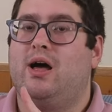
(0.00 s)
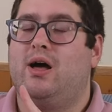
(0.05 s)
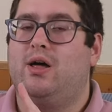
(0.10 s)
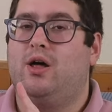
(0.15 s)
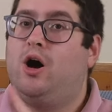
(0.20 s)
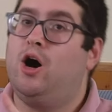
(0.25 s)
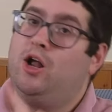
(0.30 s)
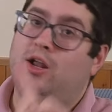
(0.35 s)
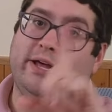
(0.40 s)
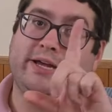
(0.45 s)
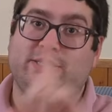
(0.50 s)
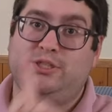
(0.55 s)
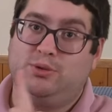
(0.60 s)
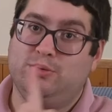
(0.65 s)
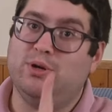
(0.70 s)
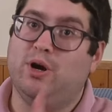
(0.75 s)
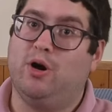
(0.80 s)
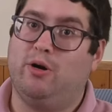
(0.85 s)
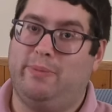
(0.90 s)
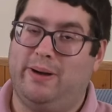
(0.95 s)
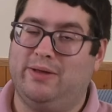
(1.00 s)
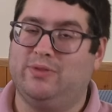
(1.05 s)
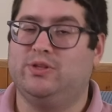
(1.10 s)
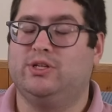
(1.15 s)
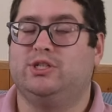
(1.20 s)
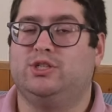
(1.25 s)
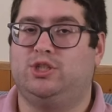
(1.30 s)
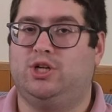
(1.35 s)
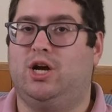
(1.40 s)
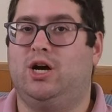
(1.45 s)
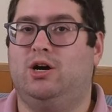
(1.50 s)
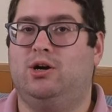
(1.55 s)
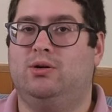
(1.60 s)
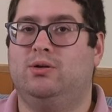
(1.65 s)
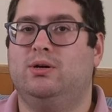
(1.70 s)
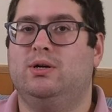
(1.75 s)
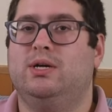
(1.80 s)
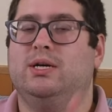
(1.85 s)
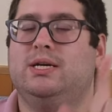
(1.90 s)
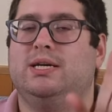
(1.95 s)
all I do know about this show
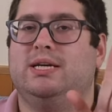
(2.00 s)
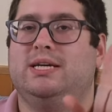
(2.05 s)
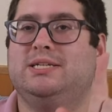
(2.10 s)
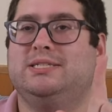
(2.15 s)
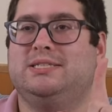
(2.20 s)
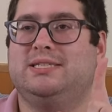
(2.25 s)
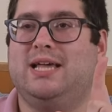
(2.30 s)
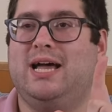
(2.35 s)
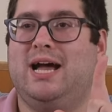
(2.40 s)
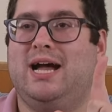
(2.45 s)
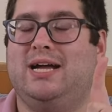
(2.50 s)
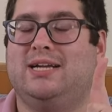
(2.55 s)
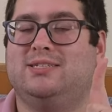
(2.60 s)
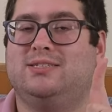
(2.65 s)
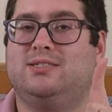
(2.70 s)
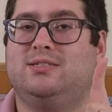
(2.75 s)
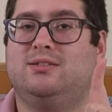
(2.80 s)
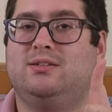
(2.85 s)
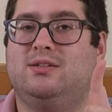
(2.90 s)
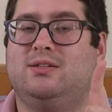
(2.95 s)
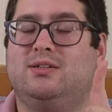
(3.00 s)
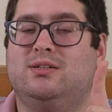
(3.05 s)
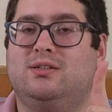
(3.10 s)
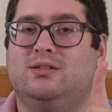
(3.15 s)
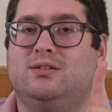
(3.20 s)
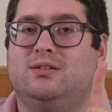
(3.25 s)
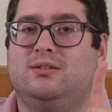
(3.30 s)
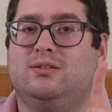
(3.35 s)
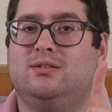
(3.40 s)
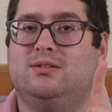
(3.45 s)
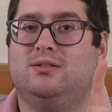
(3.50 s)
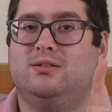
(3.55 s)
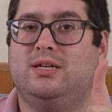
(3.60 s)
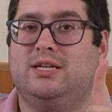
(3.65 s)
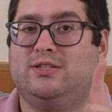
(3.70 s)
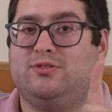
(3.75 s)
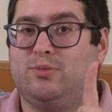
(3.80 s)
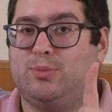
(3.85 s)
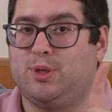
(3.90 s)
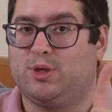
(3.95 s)
is that
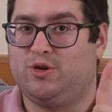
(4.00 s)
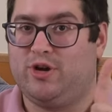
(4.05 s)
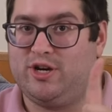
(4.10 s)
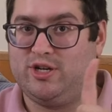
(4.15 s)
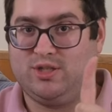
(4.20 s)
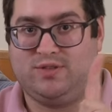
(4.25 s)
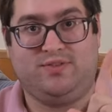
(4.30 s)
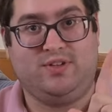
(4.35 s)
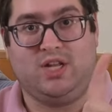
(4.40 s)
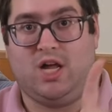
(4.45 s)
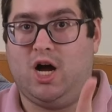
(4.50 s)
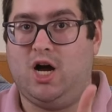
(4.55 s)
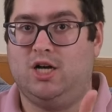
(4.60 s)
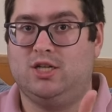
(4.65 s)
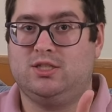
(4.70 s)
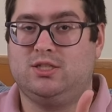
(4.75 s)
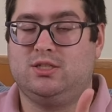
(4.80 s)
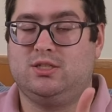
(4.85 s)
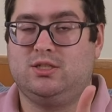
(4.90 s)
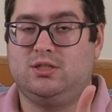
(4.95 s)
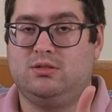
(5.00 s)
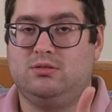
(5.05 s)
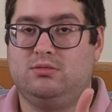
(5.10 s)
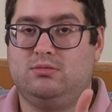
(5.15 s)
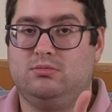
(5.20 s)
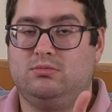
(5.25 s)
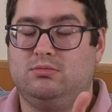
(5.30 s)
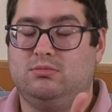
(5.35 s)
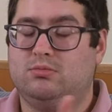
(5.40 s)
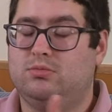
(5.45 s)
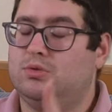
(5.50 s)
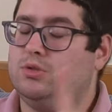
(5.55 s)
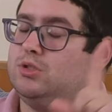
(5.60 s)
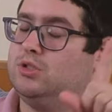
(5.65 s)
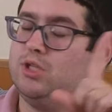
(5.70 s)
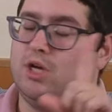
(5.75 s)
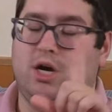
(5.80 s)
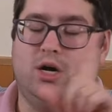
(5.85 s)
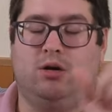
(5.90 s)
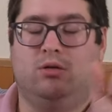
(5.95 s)
it's from the creators of Lost.
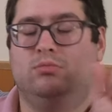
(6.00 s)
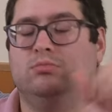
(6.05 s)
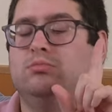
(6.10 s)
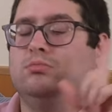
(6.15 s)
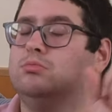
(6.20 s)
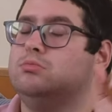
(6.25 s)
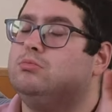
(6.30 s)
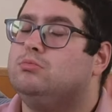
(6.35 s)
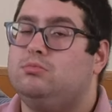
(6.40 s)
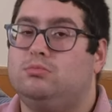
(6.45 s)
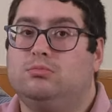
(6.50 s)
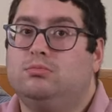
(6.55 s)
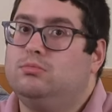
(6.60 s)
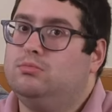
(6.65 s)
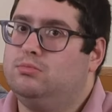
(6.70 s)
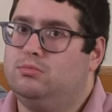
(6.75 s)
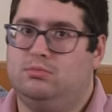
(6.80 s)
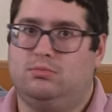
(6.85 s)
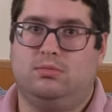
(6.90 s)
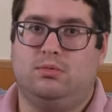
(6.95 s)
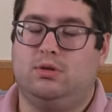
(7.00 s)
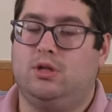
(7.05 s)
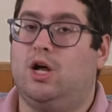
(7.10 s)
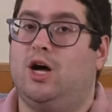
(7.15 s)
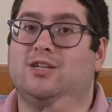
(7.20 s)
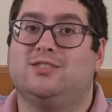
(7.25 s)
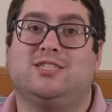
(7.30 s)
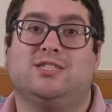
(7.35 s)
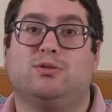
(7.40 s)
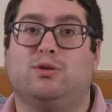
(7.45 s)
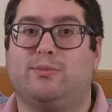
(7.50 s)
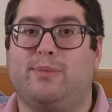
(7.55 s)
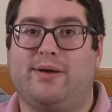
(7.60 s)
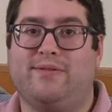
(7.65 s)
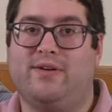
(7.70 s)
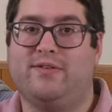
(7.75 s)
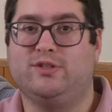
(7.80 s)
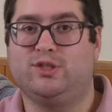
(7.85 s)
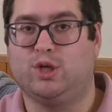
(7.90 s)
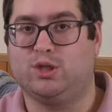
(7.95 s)
So Lost is one of my
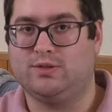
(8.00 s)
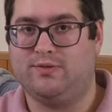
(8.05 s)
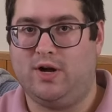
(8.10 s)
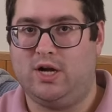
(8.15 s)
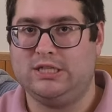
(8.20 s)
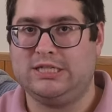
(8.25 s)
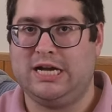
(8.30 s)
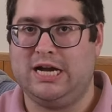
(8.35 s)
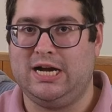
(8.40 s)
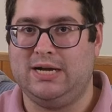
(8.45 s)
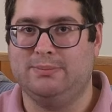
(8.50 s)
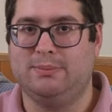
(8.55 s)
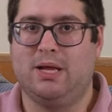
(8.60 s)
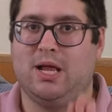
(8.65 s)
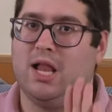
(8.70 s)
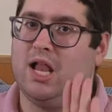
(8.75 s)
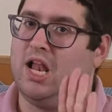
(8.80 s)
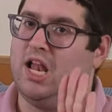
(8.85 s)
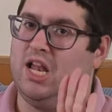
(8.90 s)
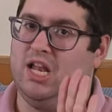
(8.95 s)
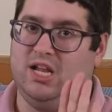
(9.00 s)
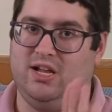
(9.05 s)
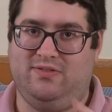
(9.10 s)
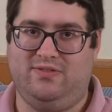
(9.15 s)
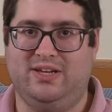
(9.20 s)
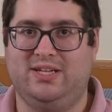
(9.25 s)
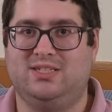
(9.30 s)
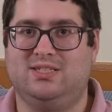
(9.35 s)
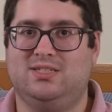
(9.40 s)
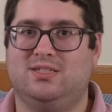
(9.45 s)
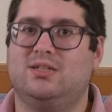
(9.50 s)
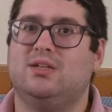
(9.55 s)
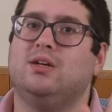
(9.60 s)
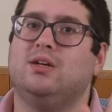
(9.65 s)
favorite shows of all time. Love it.